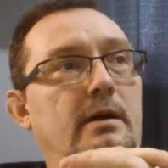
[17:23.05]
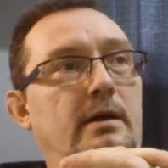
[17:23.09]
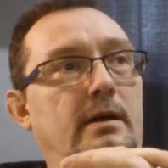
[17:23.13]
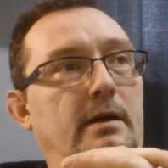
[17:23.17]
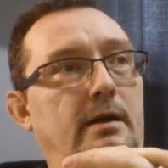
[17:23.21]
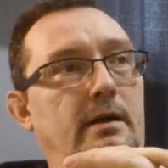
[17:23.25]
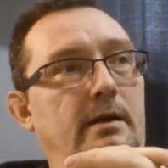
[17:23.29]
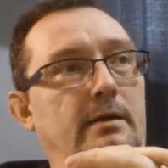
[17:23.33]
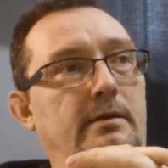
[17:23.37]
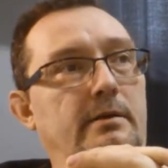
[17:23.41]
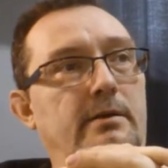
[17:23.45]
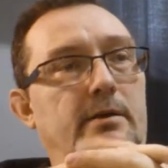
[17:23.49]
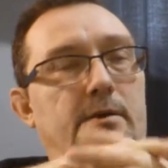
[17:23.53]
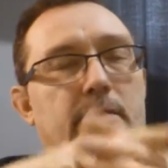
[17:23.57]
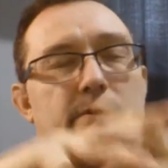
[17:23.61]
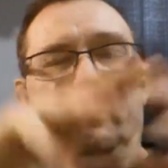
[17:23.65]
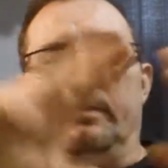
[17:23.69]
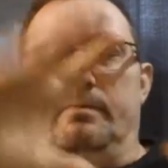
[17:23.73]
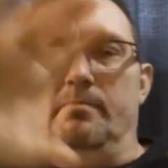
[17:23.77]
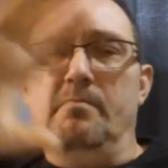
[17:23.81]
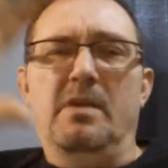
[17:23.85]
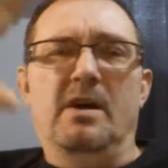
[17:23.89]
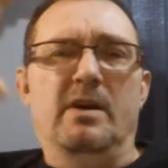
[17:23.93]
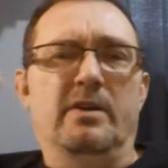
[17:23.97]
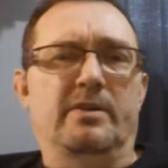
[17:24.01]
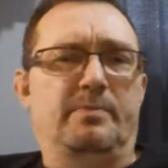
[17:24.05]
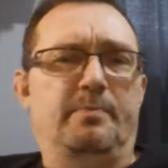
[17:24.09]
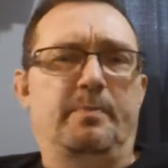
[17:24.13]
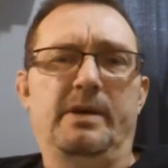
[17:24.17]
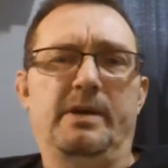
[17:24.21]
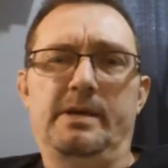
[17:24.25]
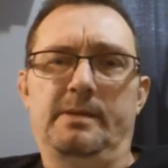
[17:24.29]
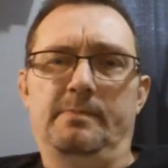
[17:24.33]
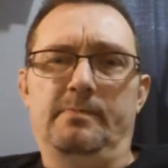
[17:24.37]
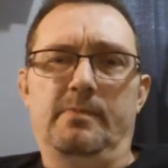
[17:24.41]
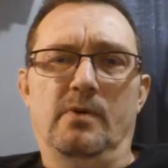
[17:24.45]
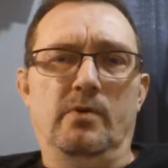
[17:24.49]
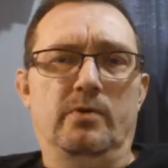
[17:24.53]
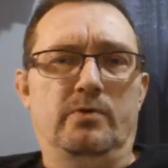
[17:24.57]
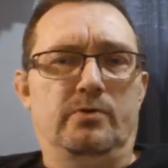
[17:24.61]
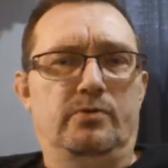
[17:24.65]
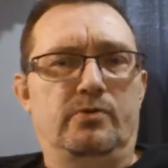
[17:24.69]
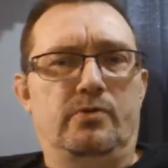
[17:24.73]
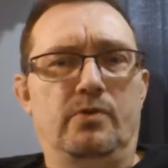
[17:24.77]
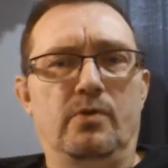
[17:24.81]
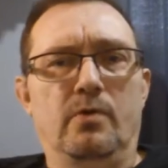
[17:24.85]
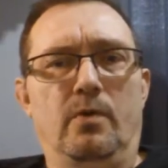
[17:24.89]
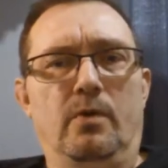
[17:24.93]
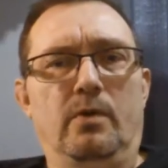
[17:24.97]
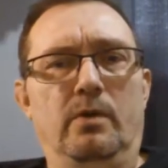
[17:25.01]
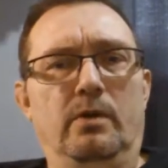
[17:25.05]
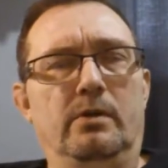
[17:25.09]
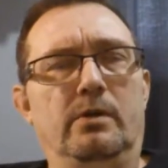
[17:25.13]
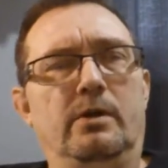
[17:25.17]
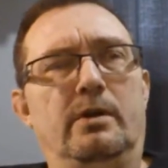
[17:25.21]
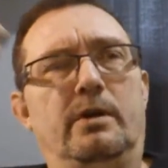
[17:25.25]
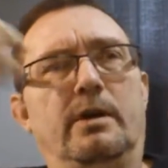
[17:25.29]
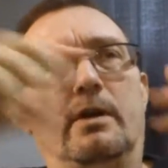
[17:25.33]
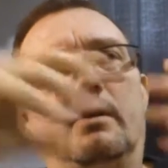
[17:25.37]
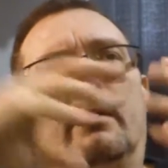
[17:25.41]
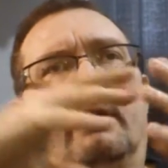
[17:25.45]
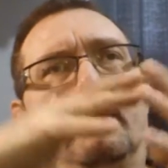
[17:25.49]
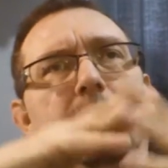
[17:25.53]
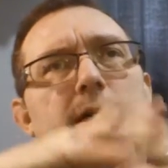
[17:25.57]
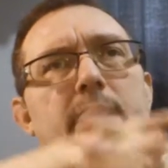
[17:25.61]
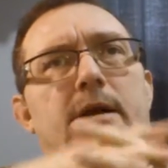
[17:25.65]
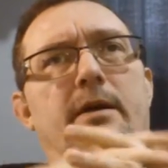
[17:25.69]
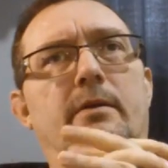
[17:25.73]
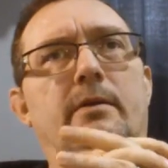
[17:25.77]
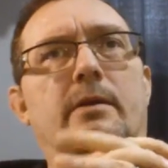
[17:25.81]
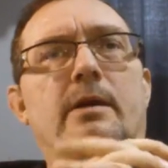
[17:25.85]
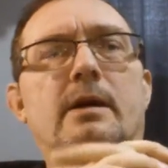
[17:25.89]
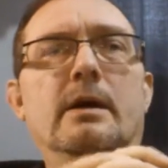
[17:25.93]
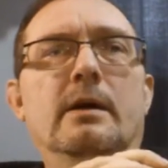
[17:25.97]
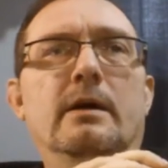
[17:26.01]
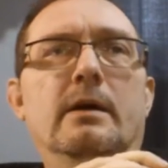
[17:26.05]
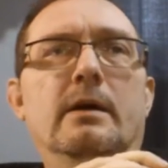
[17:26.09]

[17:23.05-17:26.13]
And, there's a bunch of people in the store looking around.